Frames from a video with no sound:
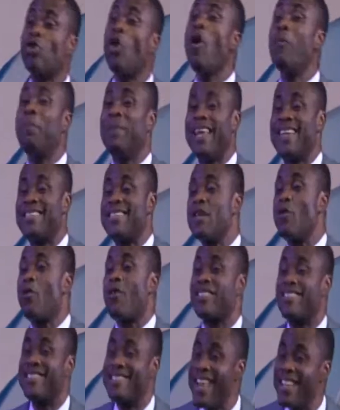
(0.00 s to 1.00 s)
hopeless. He
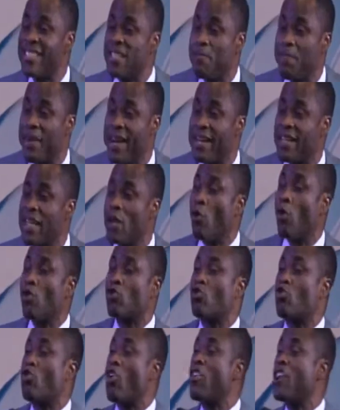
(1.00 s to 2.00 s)
was desperate. He
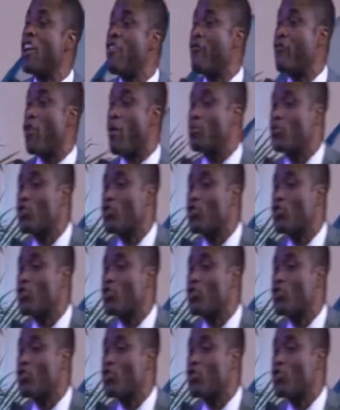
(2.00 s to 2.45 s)
was running from